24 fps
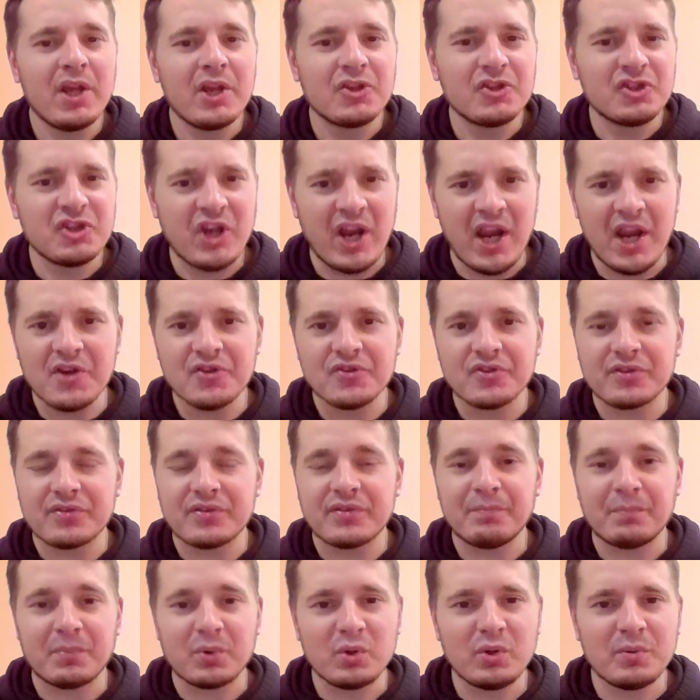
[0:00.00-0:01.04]

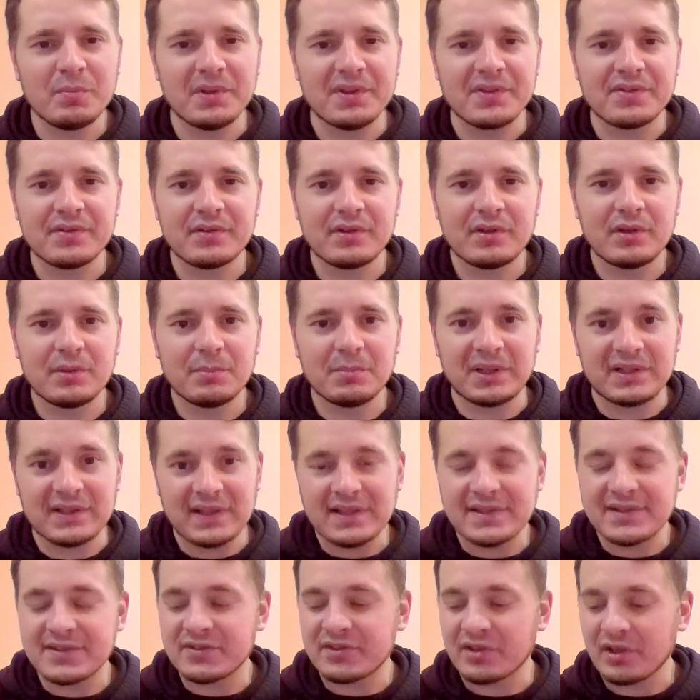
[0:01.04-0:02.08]
changes, improvements, because
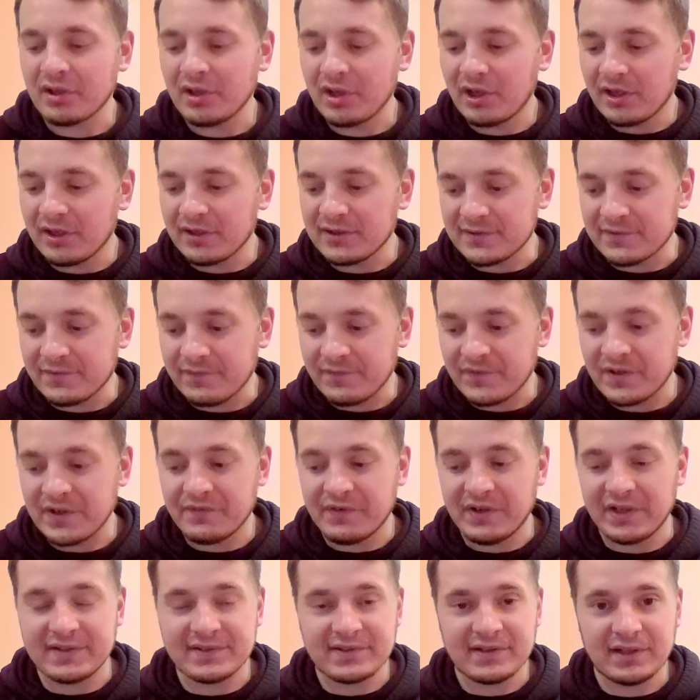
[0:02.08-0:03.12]
that is very,
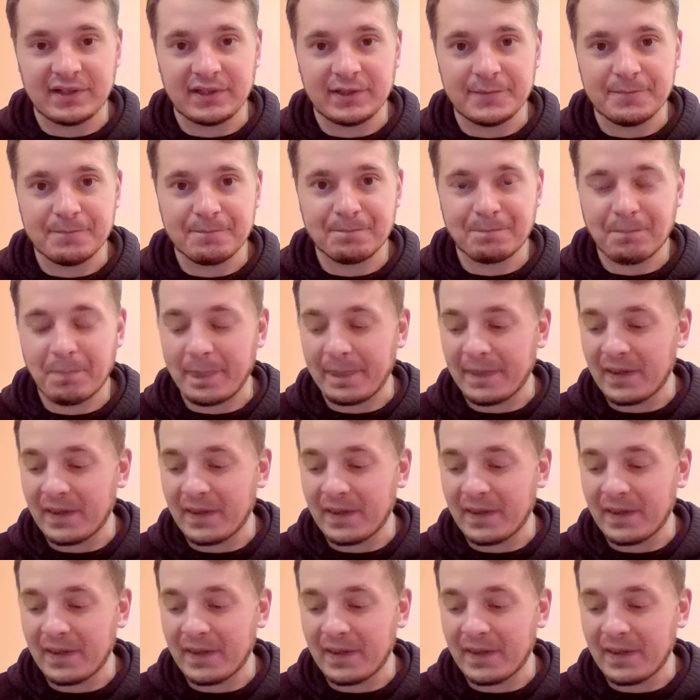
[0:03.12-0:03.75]
very exciting.